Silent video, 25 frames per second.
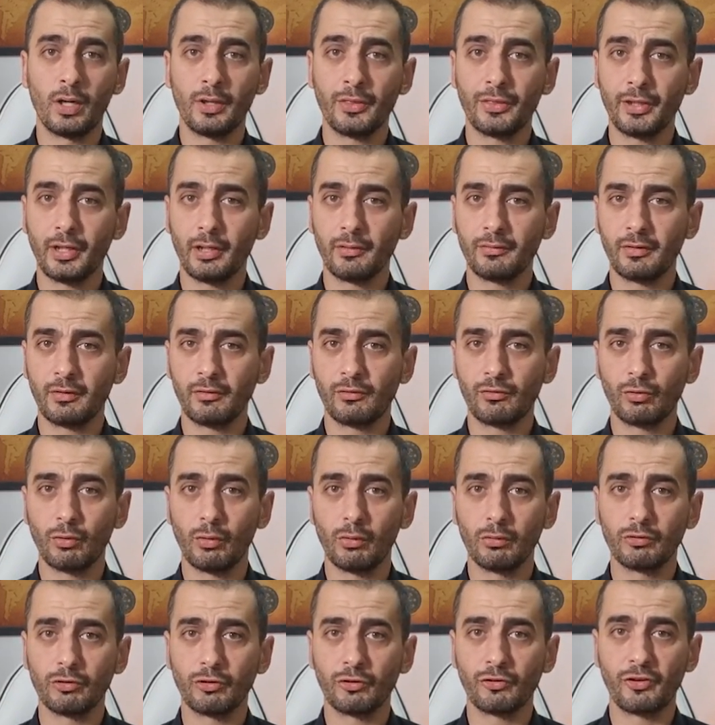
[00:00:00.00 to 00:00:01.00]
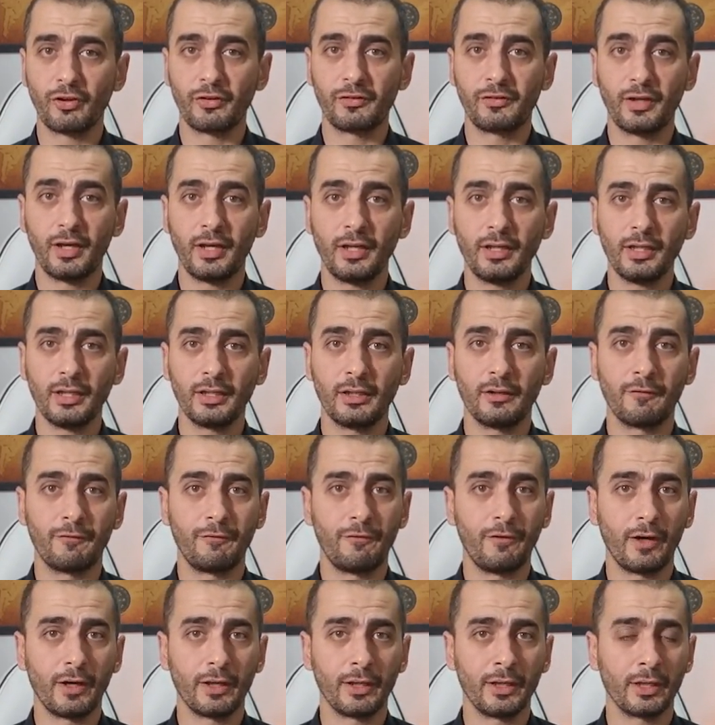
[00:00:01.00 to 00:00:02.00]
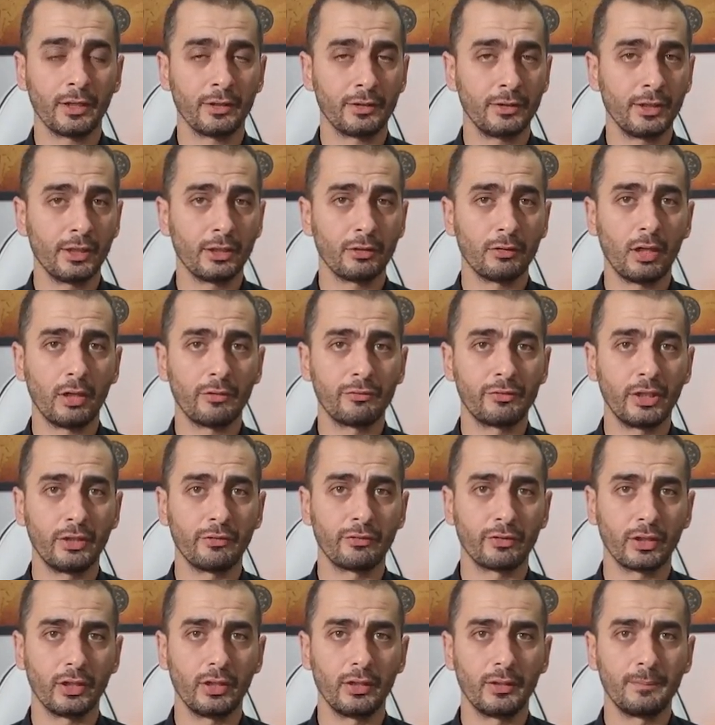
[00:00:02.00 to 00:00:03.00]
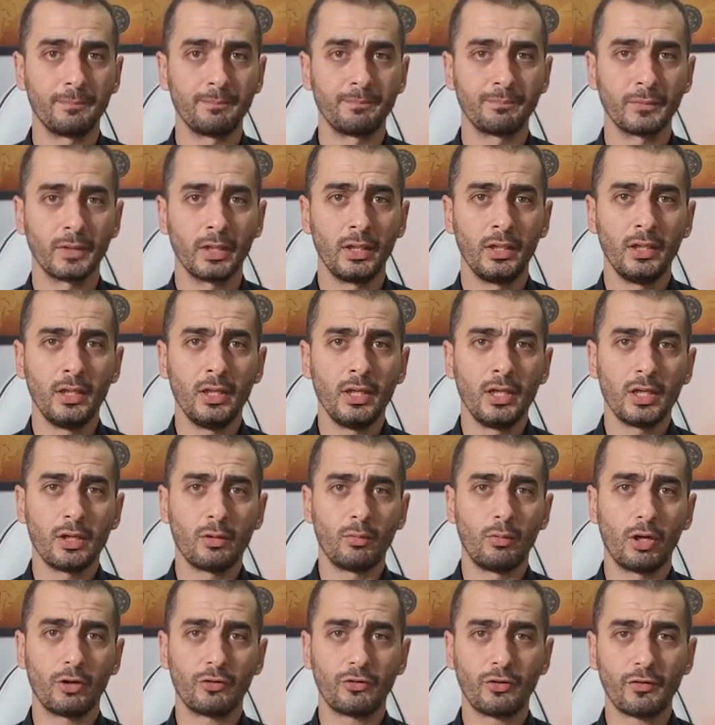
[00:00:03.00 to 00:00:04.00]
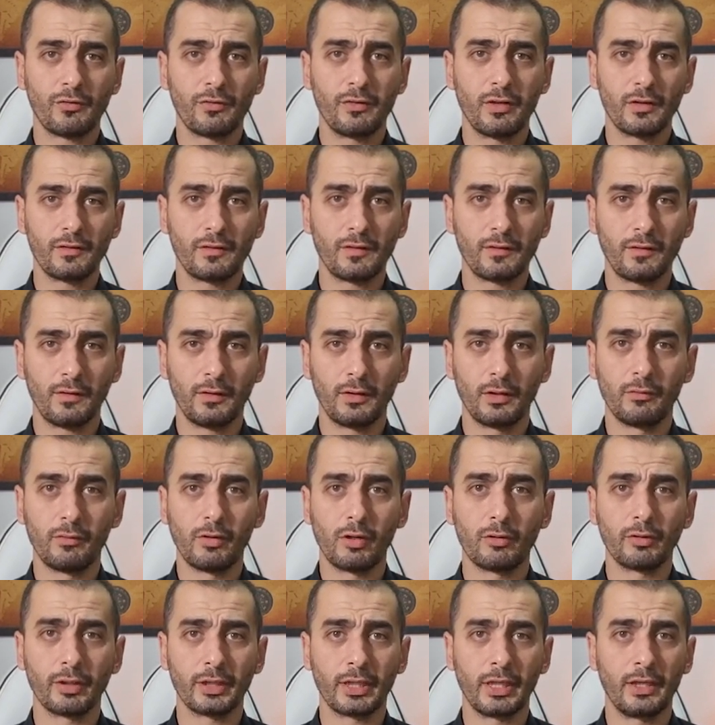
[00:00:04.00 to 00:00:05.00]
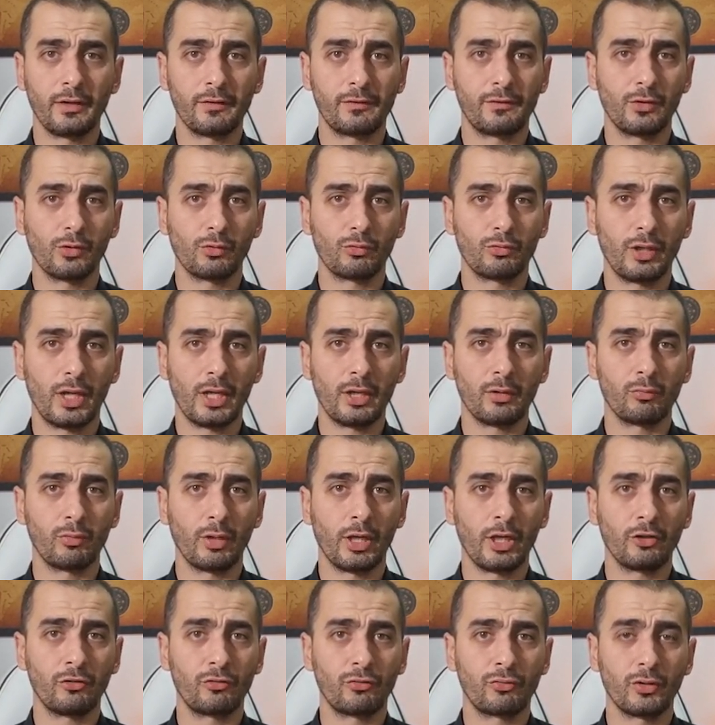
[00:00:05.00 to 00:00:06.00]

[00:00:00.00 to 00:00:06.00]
one thousand soldiers a day in the fighting near Avdiivka. Russia's losses in the war against Ukraine range